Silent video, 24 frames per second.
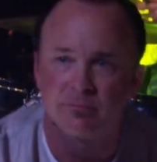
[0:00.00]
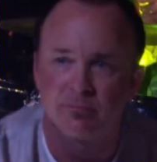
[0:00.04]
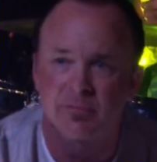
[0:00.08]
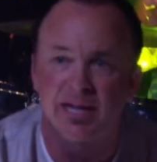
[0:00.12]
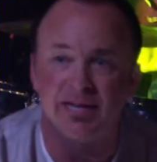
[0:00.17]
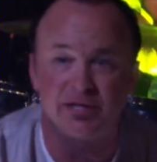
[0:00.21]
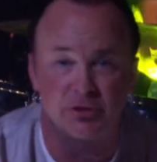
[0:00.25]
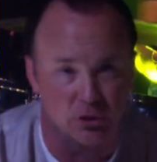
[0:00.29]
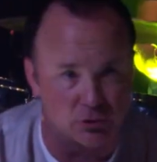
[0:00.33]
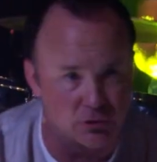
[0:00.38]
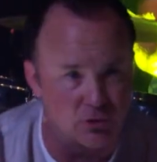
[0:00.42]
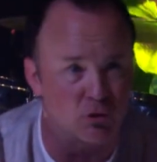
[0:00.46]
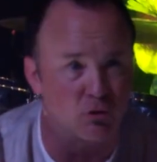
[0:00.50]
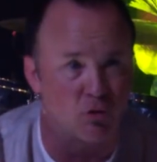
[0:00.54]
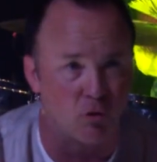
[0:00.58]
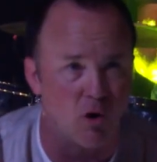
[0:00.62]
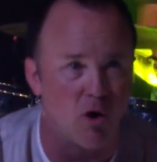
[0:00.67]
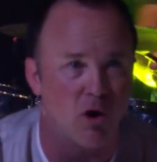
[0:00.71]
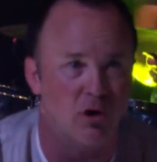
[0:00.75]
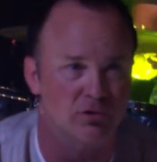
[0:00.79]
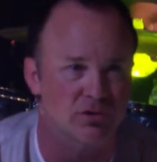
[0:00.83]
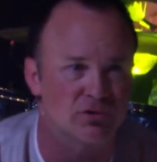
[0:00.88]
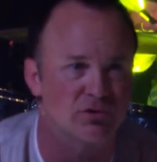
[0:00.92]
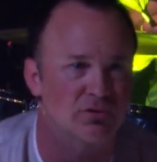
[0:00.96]
He took the
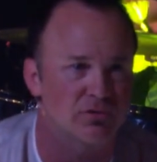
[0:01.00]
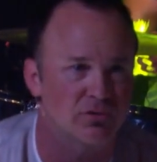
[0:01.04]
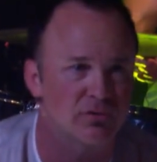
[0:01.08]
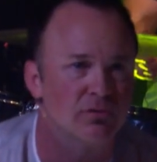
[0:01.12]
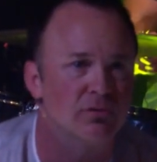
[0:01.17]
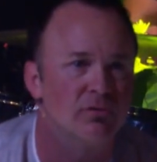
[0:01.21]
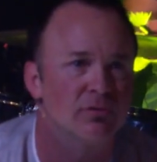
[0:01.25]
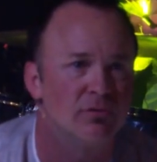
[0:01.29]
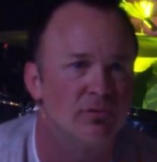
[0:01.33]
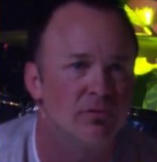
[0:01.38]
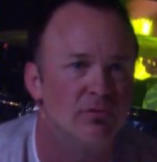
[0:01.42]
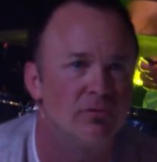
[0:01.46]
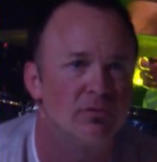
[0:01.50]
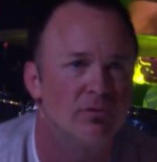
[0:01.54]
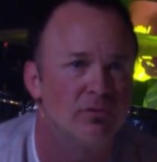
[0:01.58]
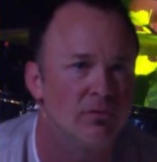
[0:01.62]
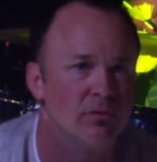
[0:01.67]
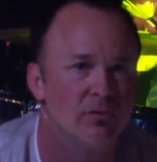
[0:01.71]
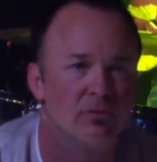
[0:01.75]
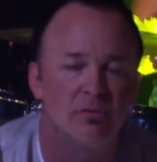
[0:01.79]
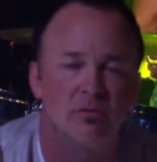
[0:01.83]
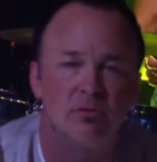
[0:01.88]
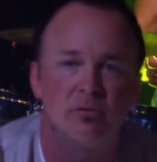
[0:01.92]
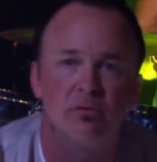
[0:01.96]
cross.
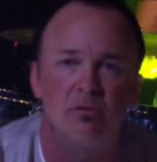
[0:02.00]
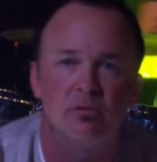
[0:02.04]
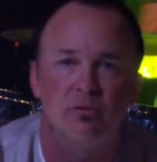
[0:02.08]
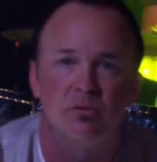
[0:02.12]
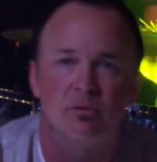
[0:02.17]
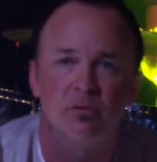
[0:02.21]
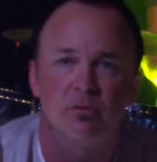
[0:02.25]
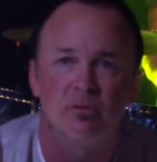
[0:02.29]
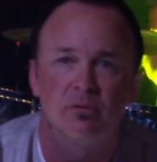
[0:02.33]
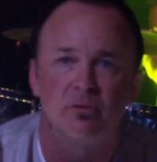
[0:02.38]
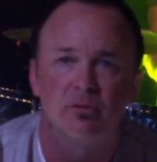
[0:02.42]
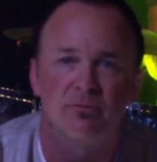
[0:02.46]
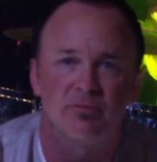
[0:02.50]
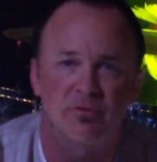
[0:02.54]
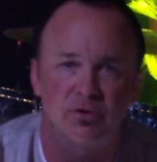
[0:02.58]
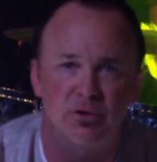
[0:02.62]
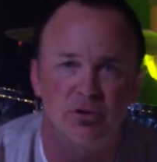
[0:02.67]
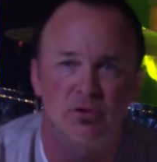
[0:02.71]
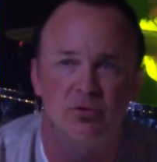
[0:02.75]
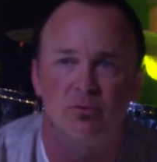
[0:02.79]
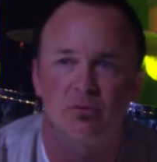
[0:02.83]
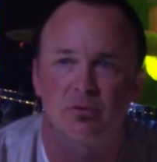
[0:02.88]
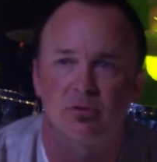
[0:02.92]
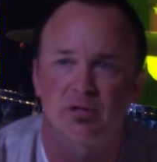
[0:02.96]
For
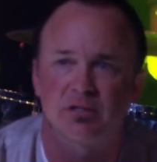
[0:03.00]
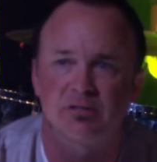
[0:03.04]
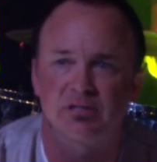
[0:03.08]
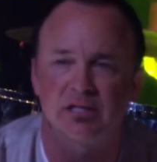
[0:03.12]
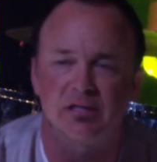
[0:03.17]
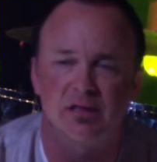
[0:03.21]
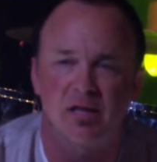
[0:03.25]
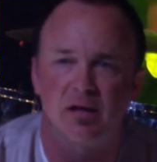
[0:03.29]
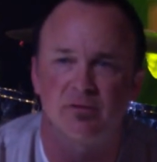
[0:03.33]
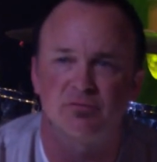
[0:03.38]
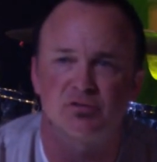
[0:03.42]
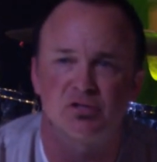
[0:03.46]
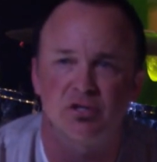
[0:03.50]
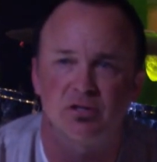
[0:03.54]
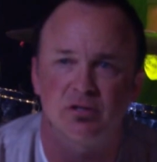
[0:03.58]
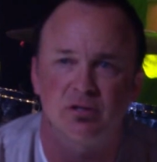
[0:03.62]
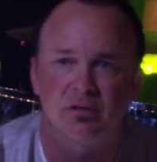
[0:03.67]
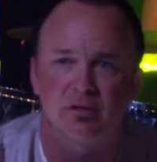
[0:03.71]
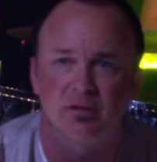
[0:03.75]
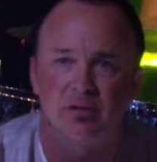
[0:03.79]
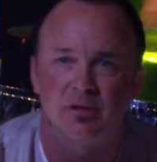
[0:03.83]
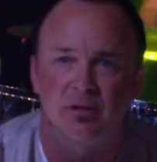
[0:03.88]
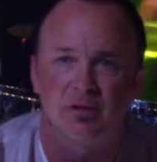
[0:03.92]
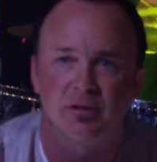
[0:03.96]
you, because he loves you.
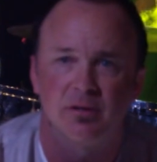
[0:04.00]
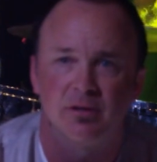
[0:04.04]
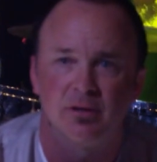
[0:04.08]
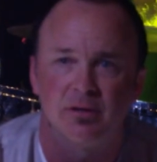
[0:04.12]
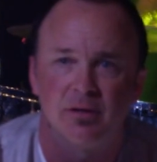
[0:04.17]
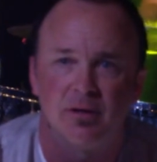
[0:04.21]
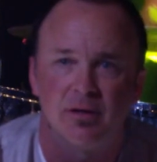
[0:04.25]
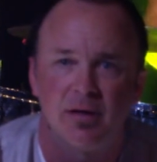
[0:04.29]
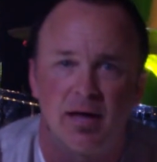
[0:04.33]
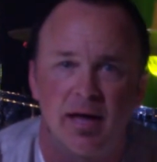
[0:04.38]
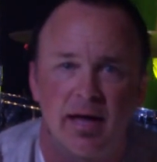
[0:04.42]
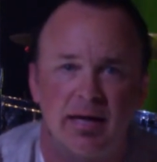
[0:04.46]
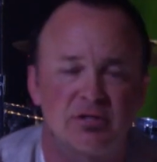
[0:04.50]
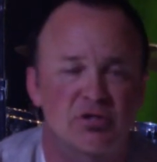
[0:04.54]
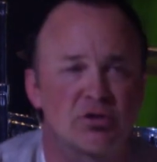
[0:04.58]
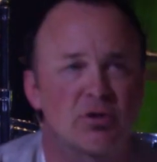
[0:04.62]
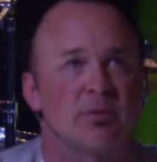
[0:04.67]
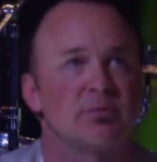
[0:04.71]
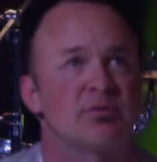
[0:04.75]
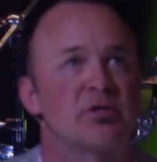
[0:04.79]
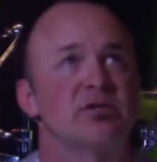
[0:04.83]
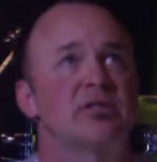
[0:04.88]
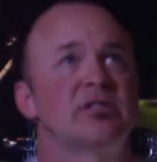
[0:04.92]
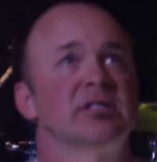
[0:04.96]
And
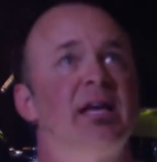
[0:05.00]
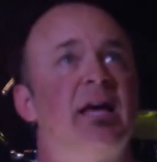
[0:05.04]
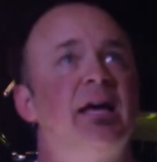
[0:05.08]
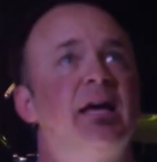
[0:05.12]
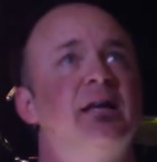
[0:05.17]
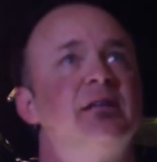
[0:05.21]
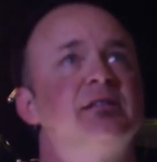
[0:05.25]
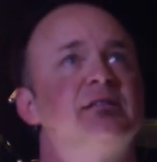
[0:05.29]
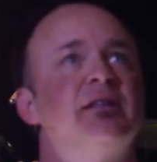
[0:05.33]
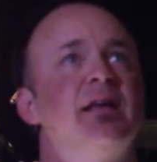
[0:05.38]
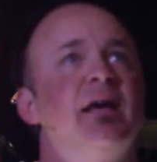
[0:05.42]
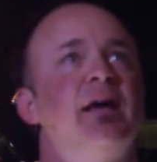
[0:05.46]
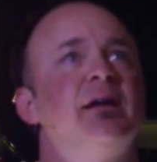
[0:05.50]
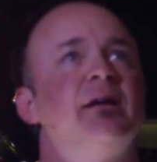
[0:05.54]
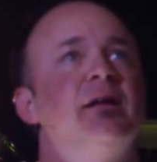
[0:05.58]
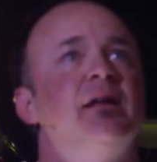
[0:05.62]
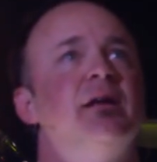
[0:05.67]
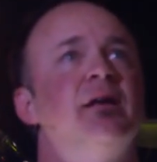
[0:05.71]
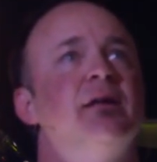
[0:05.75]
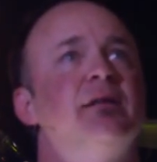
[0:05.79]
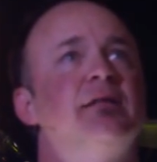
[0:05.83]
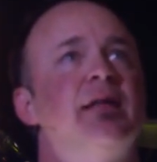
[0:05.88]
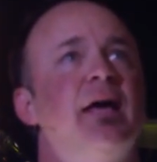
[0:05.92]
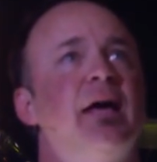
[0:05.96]
scripture says that
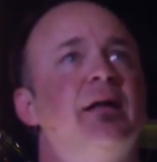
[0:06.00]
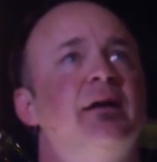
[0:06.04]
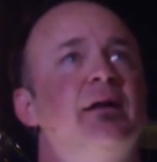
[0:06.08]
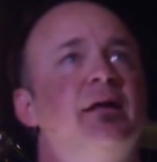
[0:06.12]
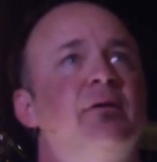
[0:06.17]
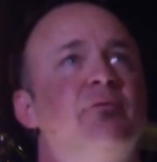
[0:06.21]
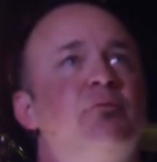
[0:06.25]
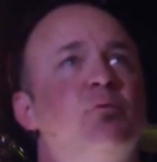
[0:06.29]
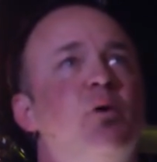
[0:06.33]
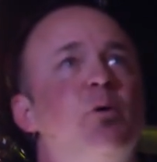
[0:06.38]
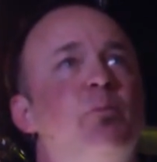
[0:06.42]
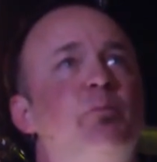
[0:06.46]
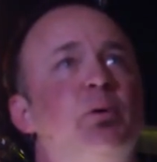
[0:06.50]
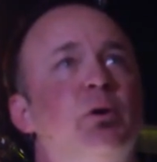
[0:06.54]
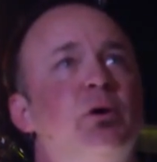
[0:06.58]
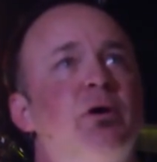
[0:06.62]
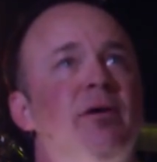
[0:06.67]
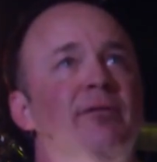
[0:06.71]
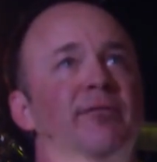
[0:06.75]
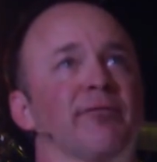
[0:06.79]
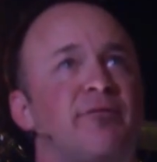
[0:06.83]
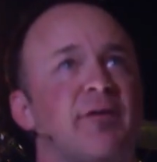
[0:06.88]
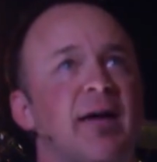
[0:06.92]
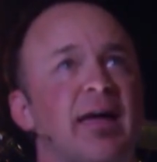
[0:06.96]
if we'll put
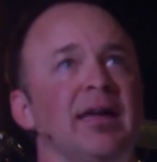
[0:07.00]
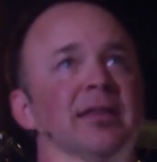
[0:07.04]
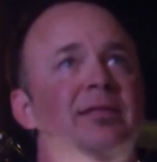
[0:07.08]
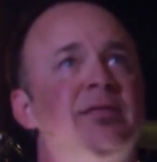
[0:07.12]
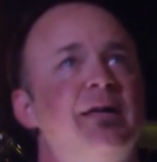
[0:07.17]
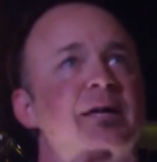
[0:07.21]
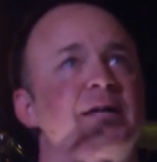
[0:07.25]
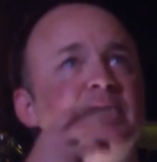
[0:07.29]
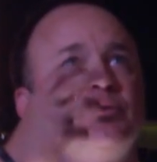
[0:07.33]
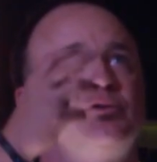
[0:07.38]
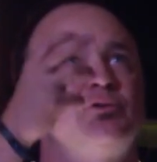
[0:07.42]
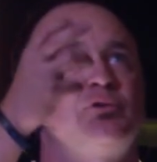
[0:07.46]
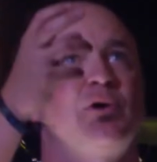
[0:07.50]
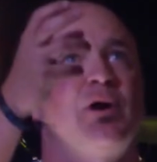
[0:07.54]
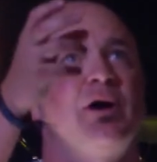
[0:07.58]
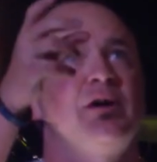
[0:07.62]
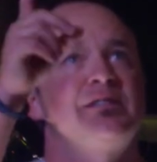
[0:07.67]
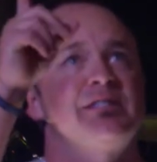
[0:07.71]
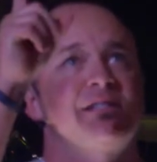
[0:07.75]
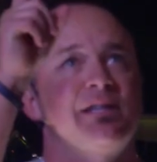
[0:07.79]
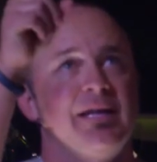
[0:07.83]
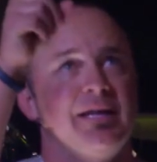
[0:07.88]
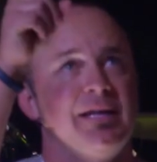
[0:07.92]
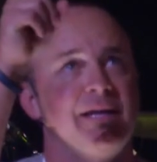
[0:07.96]
our faith and
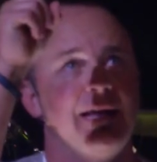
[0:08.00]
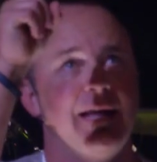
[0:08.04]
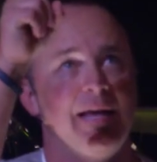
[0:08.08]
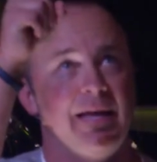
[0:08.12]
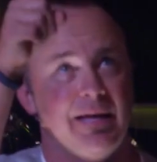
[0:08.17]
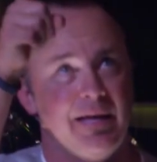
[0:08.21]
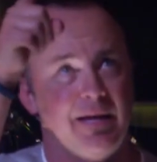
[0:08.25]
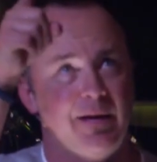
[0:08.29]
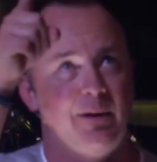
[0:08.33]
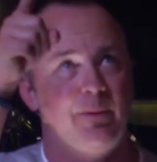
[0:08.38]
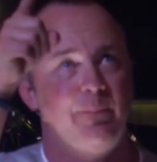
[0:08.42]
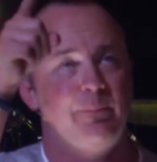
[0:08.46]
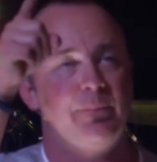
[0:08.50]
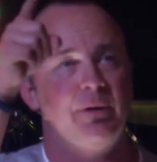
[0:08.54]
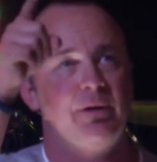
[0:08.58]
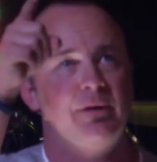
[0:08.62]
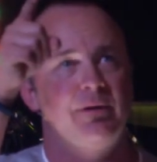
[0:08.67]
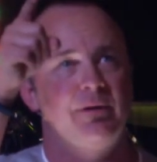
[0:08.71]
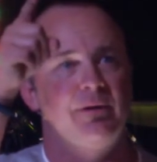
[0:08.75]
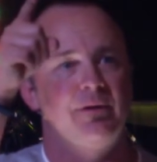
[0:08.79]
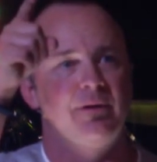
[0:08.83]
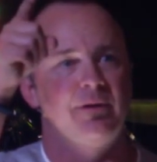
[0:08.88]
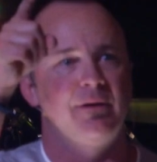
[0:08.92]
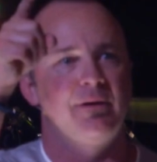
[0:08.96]
trust in
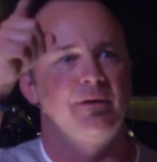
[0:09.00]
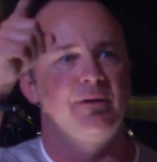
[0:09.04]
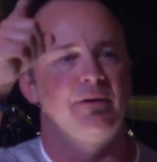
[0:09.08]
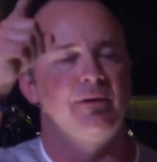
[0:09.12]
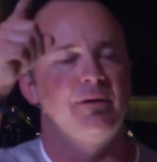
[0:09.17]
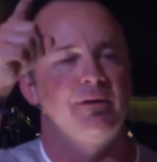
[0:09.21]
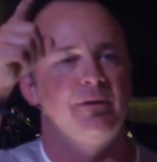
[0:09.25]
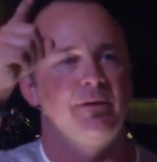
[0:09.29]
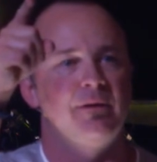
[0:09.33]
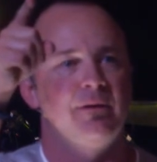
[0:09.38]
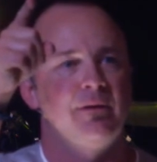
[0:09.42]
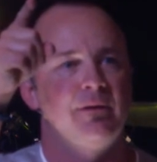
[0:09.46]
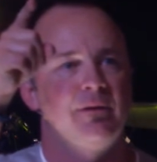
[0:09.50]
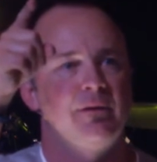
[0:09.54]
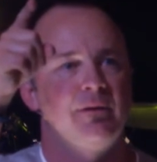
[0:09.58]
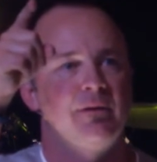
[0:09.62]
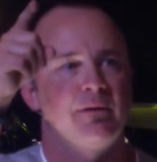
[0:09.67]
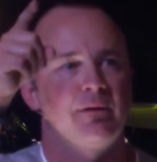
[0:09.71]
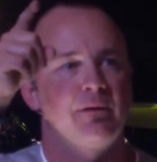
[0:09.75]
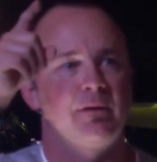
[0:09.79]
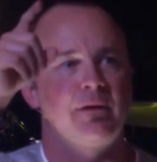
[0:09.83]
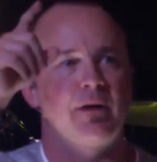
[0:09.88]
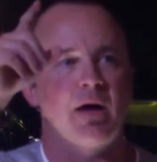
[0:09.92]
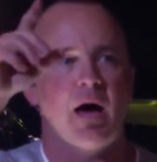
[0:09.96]

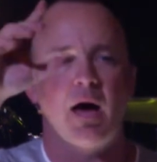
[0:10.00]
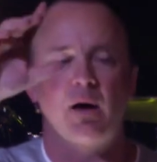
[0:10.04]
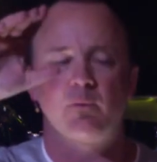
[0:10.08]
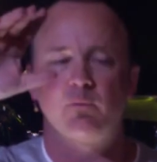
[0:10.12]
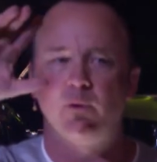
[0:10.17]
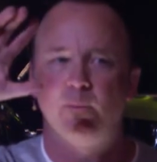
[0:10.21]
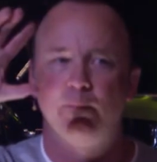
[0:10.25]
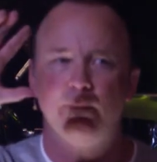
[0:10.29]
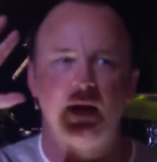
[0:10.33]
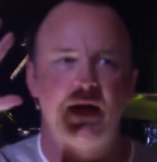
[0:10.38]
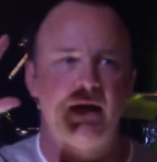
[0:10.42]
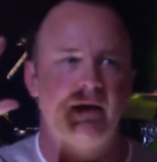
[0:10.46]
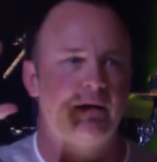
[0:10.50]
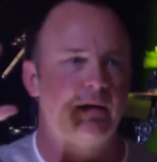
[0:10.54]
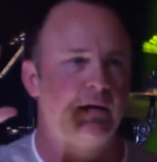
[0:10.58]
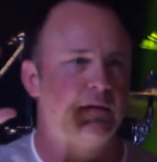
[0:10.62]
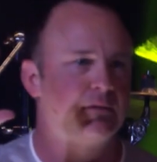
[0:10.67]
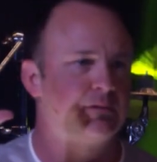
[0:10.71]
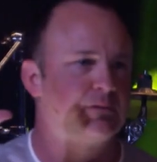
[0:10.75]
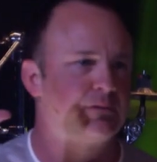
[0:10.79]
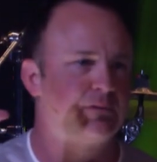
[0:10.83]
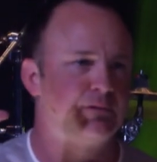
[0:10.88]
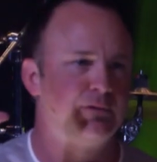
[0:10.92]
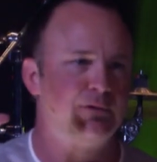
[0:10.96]
him, God will make us